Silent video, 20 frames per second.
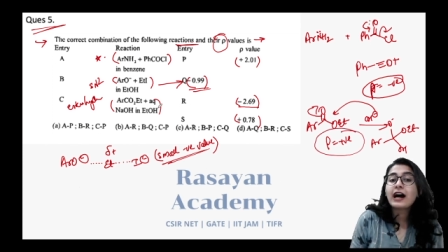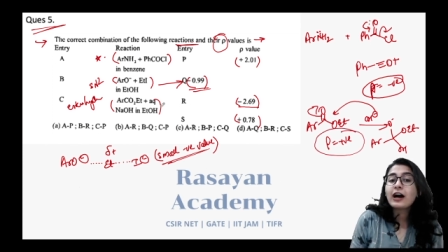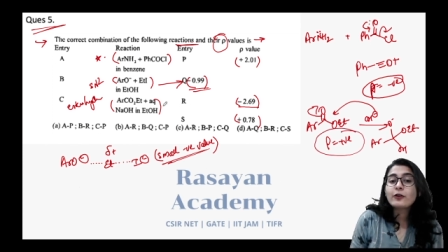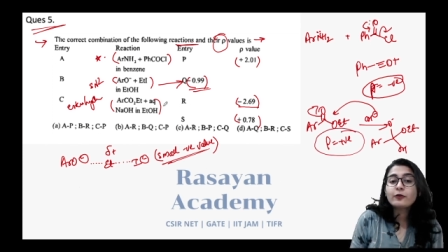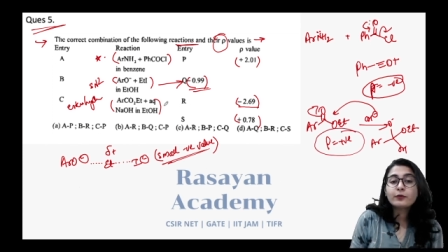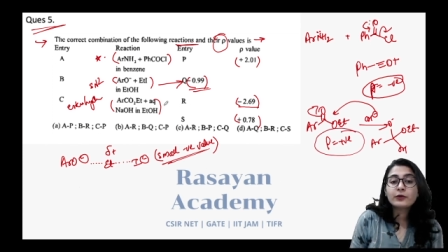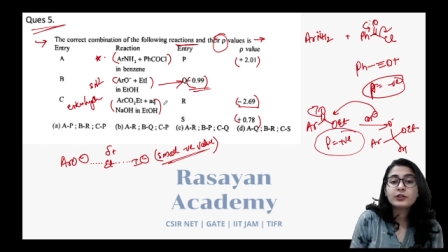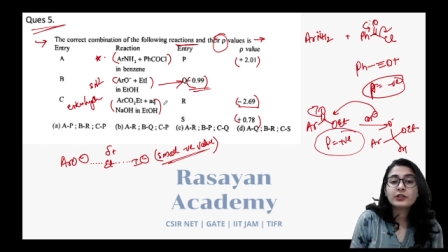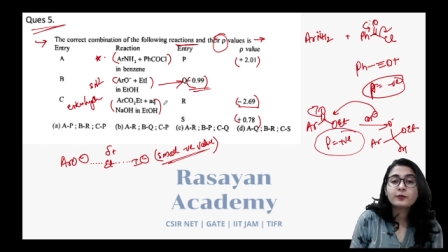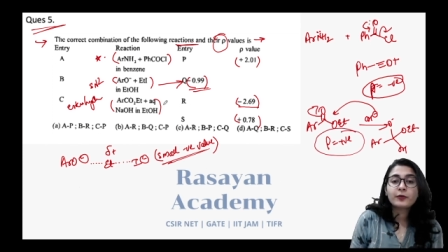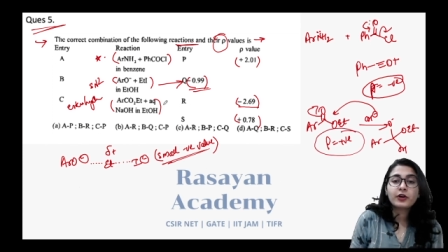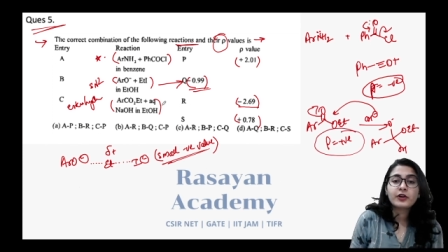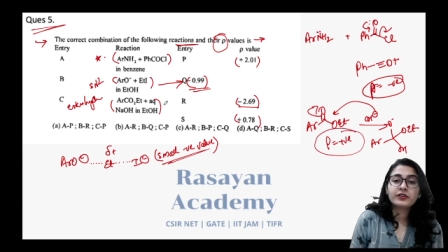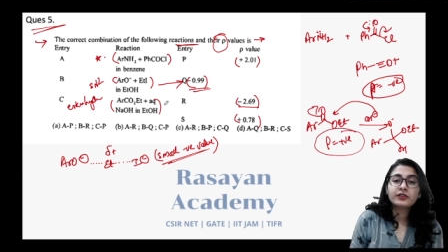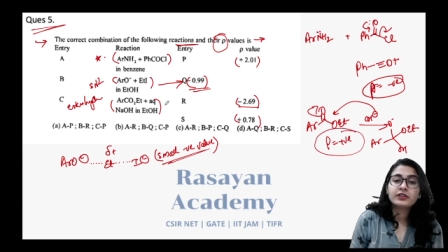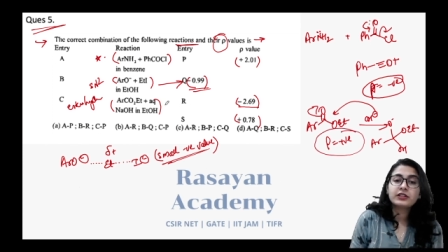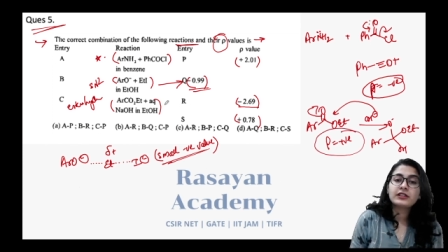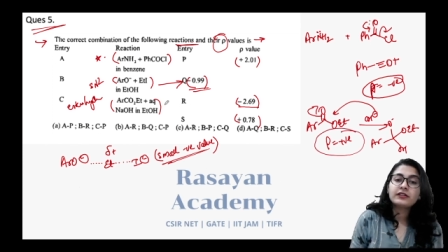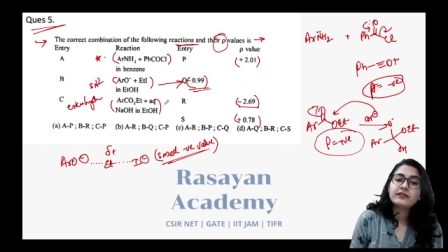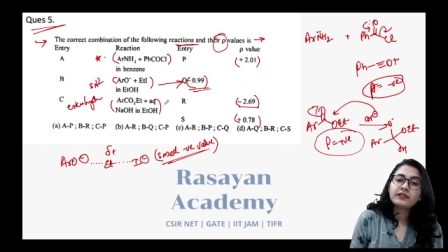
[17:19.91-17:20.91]
How much
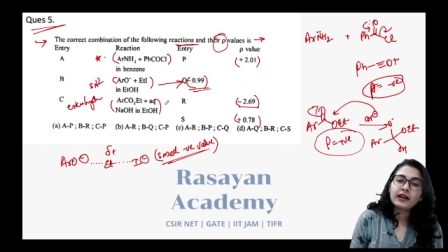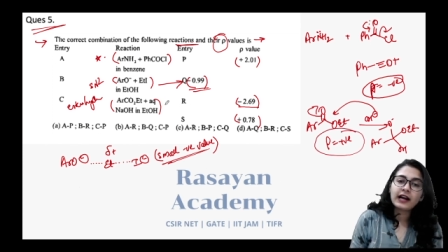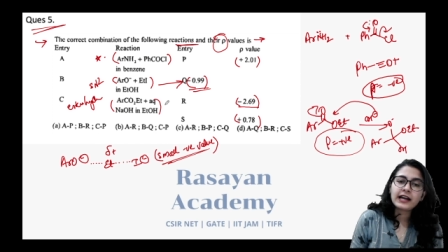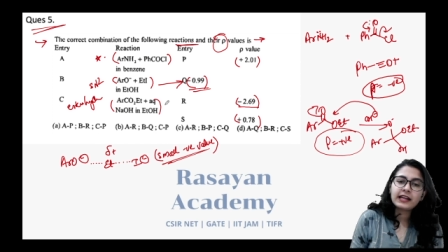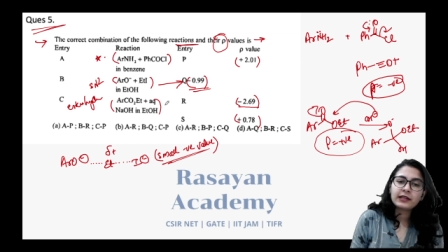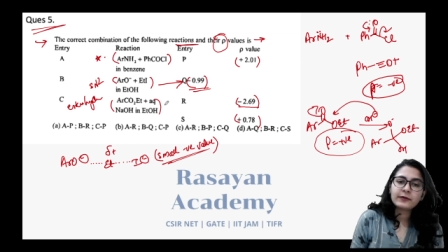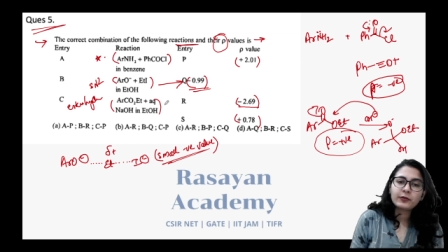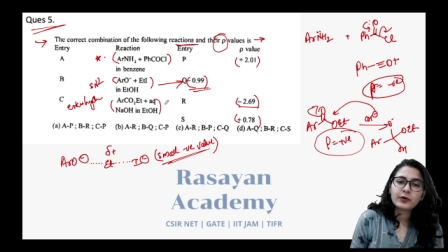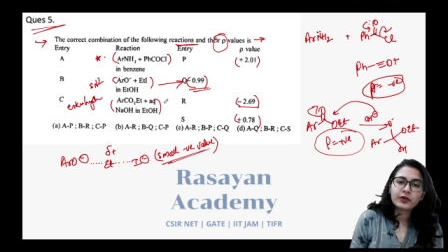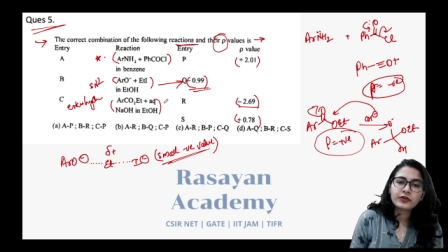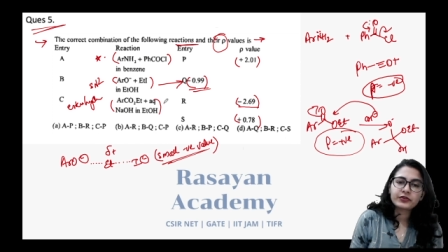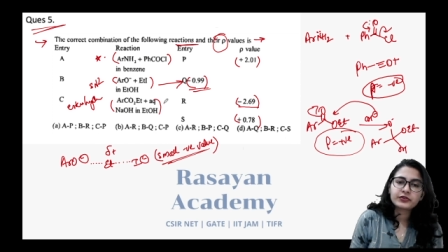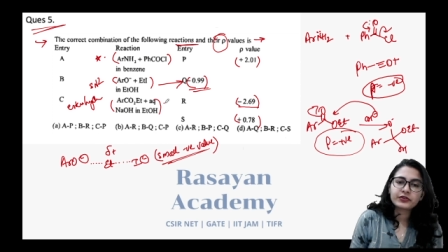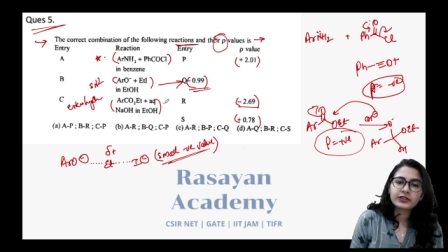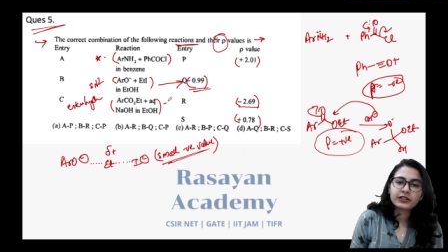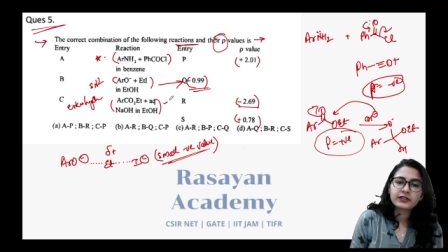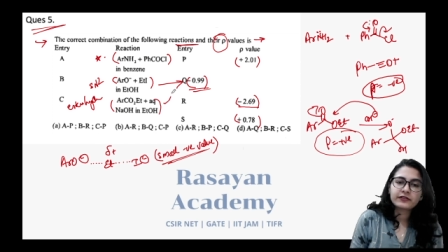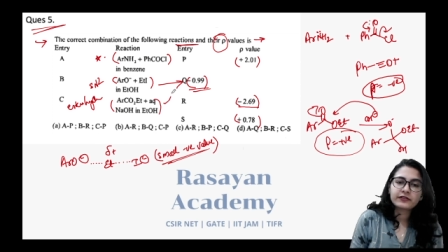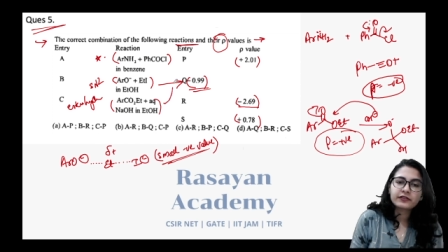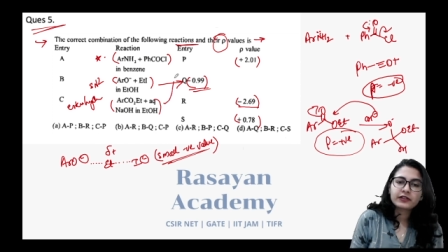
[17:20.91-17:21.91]
positive? High
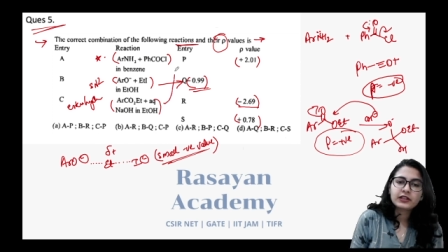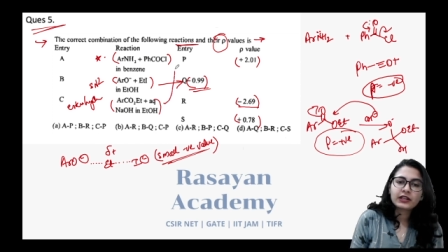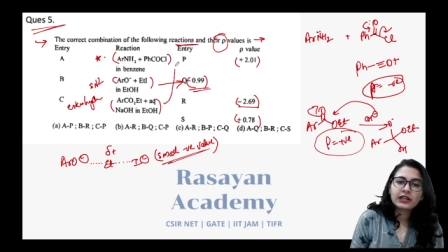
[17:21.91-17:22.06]
positive.